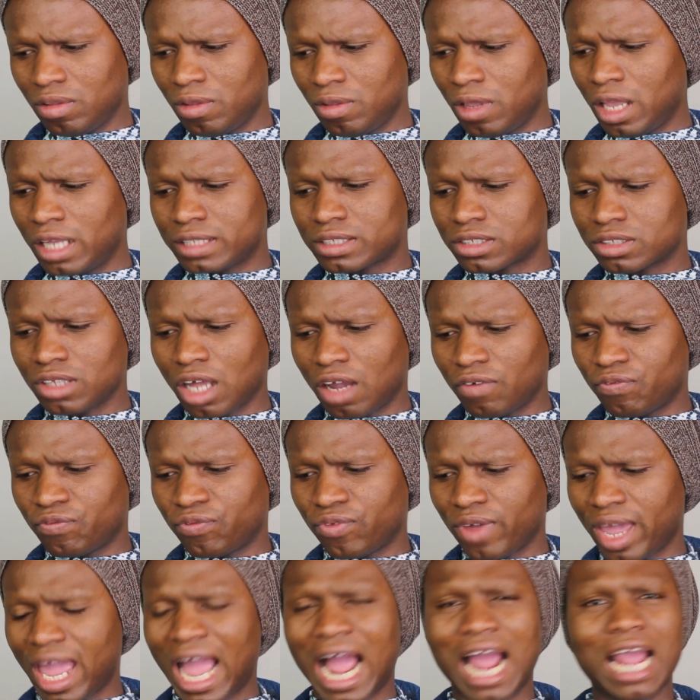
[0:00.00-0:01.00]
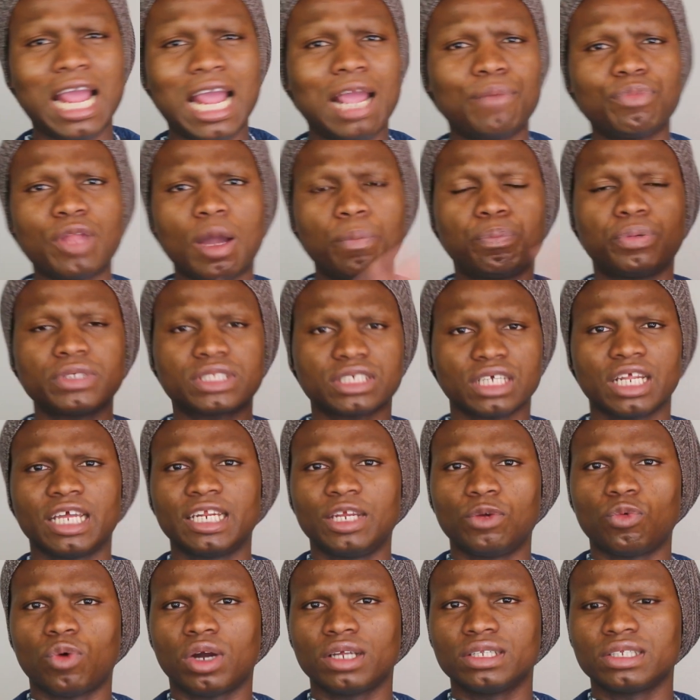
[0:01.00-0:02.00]
It's not fair. I am not putting
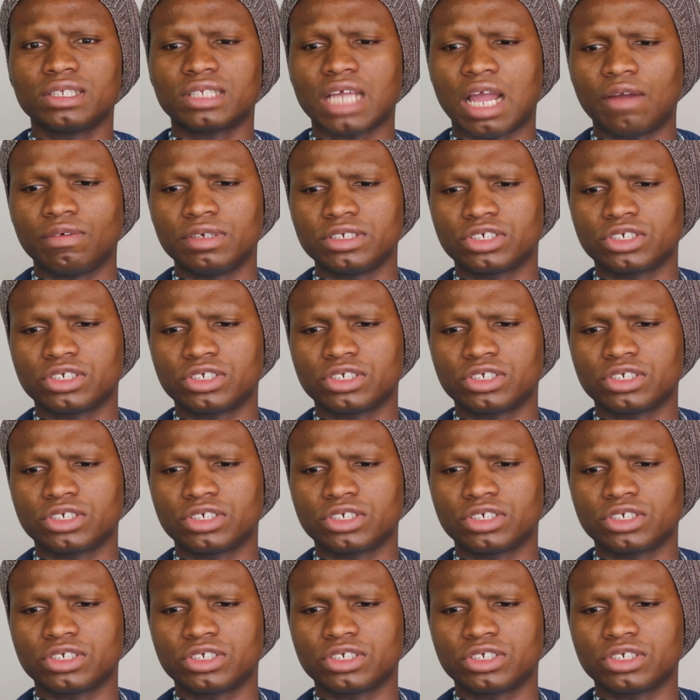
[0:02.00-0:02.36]
anyone down.